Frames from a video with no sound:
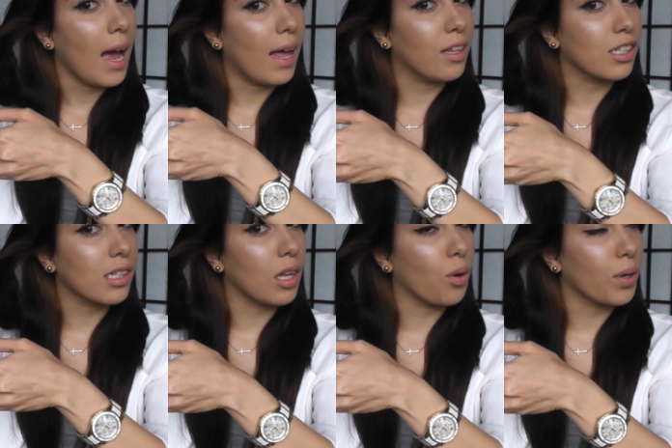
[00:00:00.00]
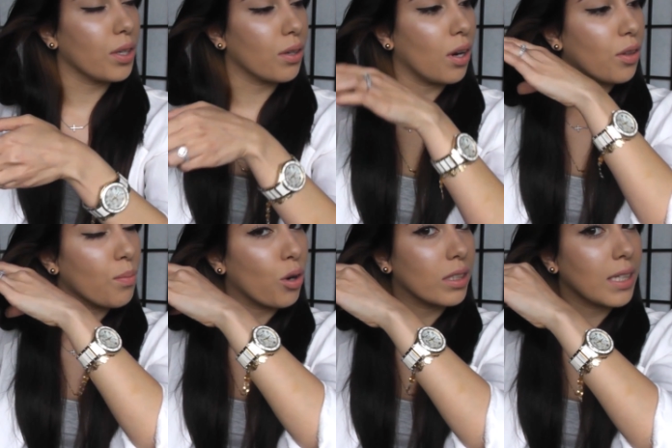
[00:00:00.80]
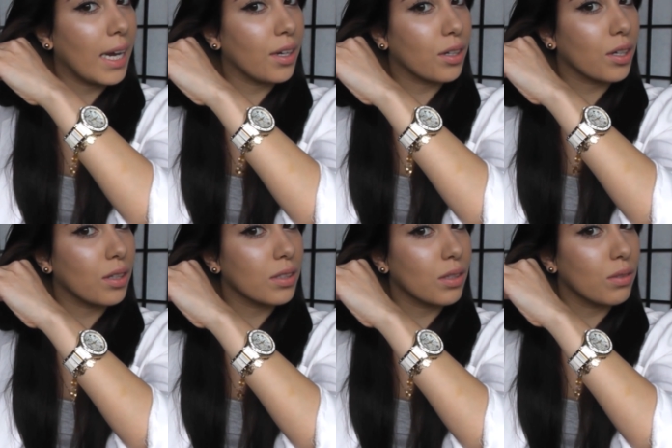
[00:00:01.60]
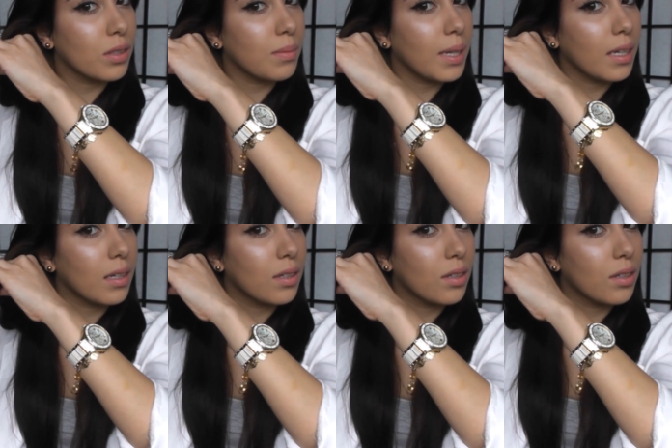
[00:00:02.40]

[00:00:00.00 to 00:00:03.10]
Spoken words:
and the slower you go, the more tight your curl is going to be.